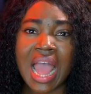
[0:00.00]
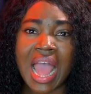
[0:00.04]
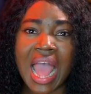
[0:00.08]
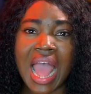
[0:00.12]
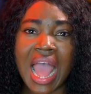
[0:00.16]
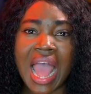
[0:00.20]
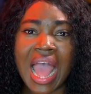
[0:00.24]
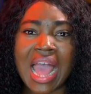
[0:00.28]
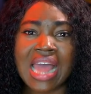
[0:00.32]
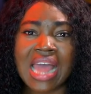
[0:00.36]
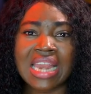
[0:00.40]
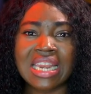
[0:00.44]

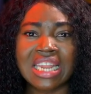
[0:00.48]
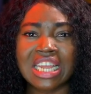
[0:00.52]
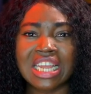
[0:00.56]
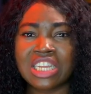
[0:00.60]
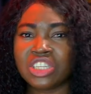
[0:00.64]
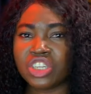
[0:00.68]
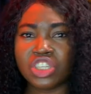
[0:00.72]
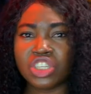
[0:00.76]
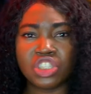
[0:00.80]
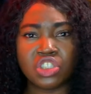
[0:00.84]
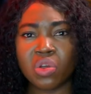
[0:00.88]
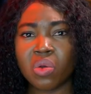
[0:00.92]
And they
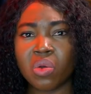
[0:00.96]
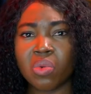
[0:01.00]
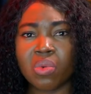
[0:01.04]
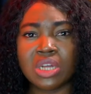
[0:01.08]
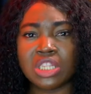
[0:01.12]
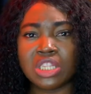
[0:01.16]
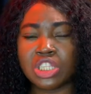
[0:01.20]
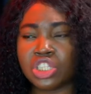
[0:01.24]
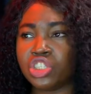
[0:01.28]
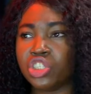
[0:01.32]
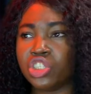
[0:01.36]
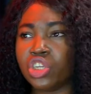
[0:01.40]
just don't
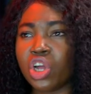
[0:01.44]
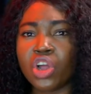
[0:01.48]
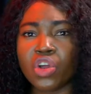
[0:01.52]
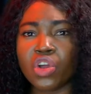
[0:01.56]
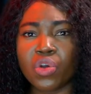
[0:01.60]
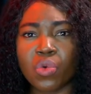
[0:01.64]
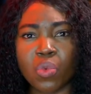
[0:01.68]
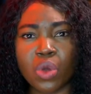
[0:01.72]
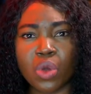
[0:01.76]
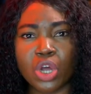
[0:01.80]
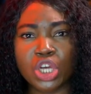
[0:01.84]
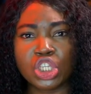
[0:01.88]
want the
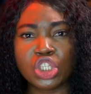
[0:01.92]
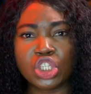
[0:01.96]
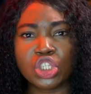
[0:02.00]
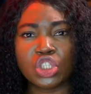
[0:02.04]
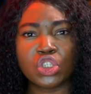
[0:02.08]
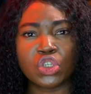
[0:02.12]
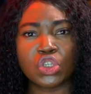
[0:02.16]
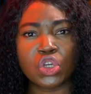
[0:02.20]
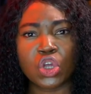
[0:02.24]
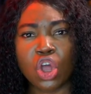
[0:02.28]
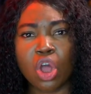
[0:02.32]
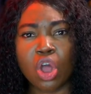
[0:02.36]
younger ones
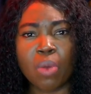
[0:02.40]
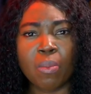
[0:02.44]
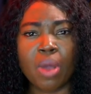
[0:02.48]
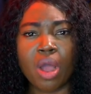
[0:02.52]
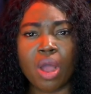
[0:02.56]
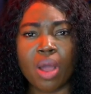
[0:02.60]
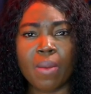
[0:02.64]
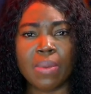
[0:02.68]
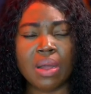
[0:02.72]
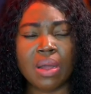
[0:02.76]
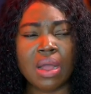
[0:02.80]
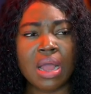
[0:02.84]
to come
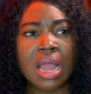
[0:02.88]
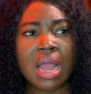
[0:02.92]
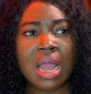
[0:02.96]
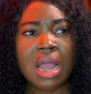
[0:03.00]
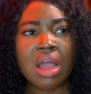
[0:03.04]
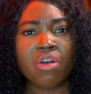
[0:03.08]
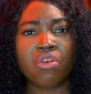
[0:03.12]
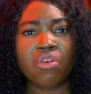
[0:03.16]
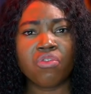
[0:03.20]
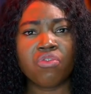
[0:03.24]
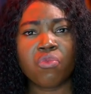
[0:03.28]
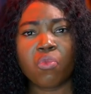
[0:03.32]
up.
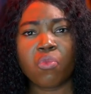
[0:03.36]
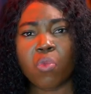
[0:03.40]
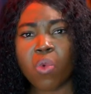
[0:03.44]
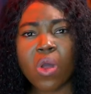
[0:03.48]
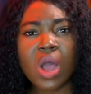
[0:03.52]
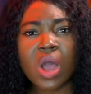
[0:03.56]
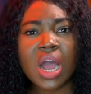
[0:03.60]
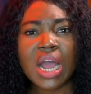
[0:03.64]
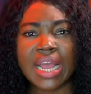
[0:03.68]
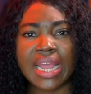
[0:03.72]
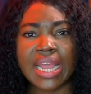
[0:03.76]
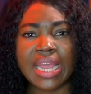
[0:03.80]

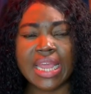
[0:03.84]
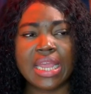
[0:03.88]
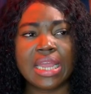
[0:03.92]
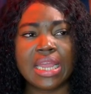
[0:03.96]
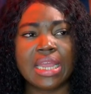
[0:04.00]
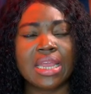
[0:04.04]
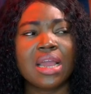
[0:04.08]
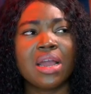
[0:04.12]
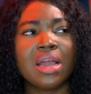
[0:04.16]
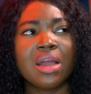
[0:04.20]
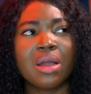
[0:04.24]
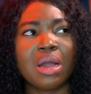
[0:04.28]
Why?
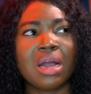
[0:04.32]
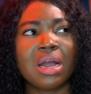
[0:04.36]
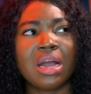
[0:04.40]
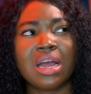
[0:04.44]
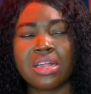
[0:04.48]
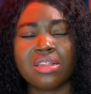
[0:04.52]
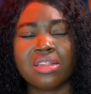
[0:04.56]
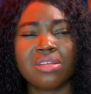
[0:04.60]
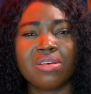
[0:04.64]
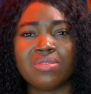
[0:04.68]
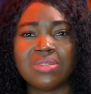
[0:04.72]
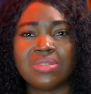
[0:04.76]

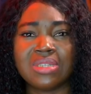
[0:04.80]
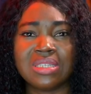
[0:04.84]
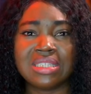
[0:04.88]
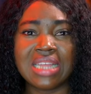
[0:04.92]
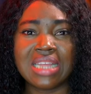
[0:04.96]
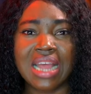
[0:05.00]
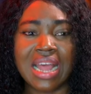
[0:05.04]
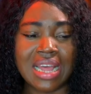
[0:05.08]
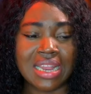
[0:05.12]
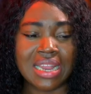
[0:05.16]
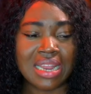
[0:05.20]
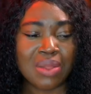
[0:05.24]
I don't
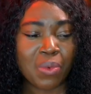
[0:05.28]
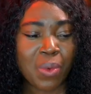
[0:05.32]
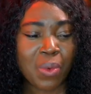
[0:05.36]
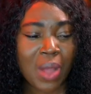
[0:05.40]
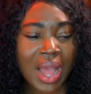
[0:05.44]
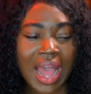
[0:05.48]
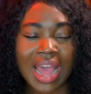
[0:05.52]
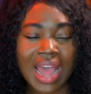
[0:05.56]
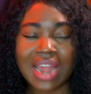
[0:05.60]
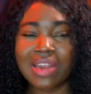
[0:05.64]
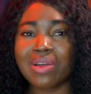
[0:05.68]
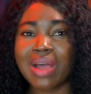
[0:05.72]
understand.
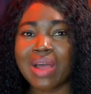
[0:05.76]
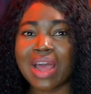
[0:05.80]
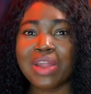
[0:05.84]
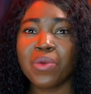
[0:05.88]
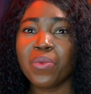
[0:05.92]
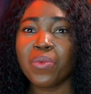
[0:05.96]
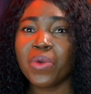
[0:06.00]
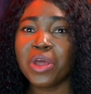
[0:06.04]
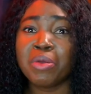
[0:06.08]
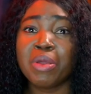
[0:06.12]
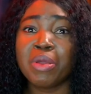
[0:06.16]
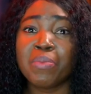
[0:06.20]
Why? I
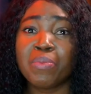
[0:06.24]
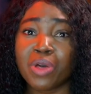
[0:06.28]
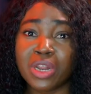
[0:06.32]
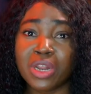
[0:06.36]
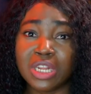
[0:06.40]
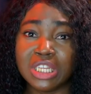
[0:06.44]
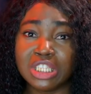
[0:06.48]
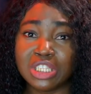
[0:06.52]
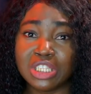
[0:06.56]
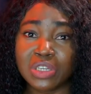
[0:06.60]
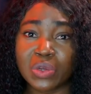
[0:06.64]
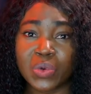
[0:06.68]
don't want to be
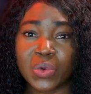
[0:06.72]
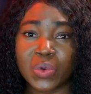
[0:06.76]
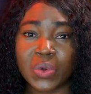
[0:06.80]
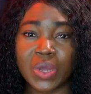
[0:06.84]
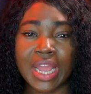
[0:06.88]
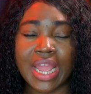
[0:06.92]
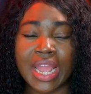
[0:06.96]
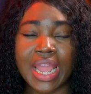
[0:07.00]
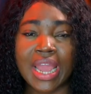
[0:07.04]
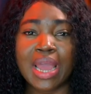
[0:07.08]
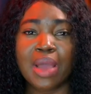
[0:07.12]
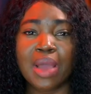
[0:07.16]
political
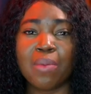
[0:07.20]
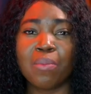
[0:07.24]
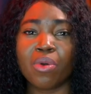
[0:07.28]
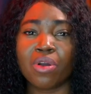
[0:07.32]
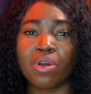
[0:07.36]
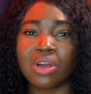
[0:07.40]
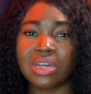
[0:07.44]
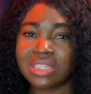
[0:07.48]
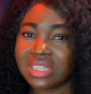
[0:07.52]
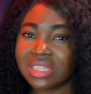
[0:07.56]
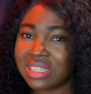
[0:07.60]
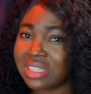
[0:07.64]
here,
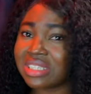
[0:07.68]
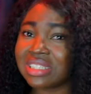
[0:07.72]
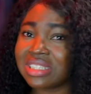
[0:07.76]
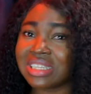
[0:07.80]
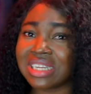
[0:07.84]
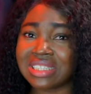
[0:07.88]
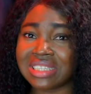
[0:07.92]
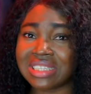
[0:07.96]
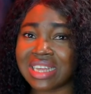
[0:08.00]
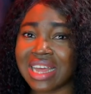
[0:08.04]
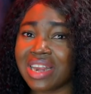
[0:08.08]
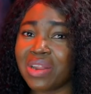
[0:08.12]
but this is
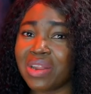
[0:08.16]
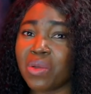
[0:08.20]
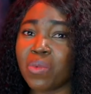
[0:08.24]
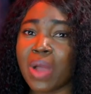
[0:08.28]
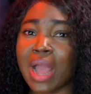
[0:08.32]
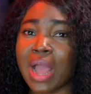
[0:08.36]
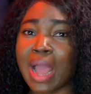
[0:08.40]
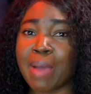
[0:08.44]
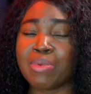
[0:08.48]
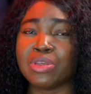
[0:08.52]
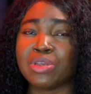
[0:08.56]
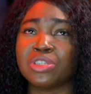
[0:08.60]
exactly
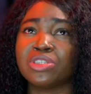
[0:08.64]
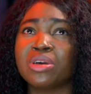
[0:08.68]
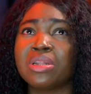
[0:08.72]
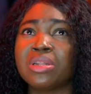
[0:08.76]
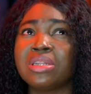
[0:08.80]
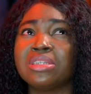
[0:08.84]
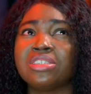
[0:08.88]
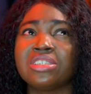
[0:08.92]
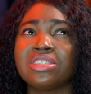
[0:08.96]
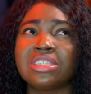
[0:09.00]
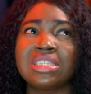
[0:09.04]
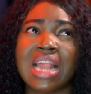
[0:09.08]
what happened. So
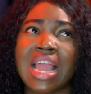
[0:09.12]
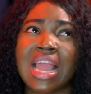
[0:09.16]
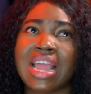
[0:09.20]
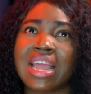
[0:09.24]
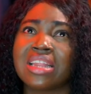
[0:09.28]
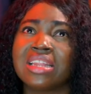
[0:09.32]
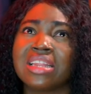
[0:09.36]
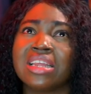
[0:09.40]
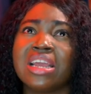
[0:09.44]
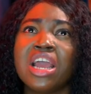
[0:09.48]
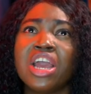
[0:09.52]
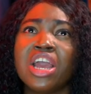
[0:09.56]
it's just
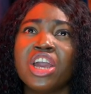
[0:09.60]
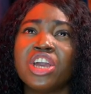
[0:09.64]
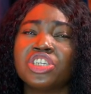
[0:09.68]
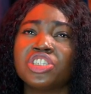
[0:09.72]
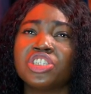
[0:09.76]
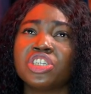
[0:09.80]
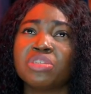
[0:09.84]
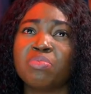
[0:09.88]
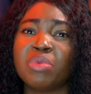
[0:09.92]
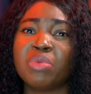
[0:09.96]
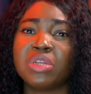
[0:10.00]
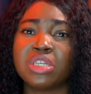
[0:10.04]
it's
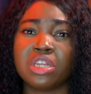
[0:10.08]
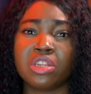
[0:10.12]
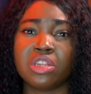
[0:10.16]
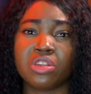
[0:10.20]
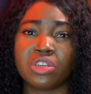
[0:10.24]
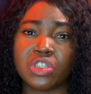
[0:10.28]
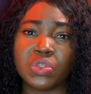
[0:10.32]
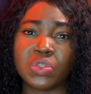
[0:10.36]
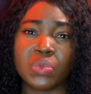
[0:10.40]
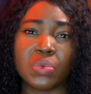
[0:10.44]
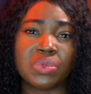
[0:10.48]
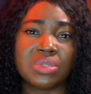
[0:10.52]
just making
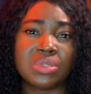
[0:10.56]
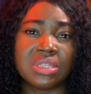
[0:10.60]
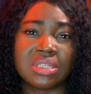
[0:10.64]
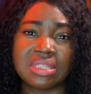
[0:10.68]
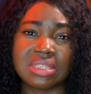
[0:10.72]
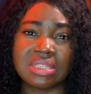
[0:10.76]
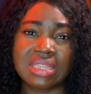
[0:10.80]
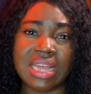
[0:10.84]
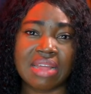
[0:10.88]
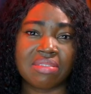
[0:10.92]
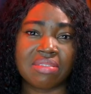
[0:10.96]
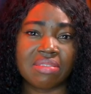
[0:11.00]
us to
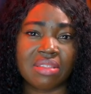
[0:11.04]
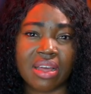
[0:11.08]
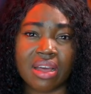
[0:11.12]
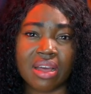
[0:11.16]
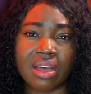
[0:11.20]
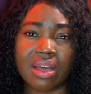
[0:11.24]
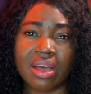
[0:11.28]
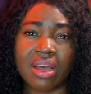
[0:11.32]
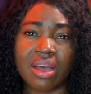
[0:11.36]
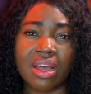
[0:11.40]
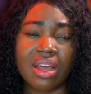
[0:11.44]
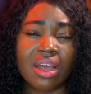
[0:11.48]
understand
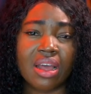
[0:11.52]
that